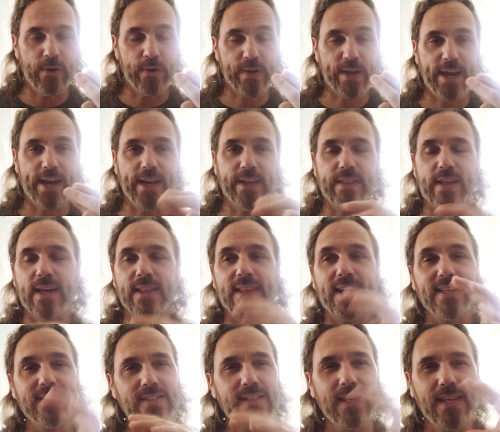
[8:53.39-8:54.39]
Okay, that
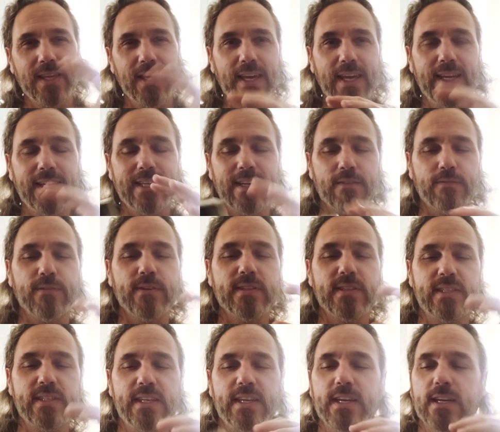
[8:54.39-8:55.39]
that's the key
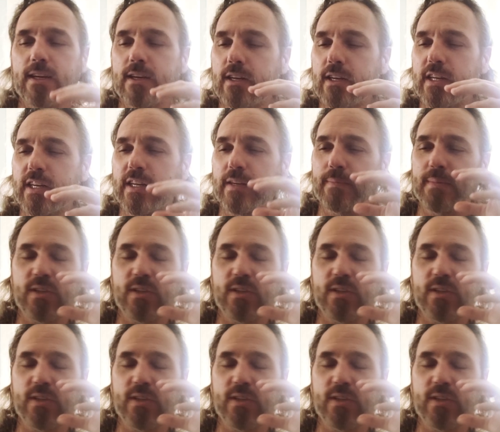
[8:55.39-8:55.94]
difference here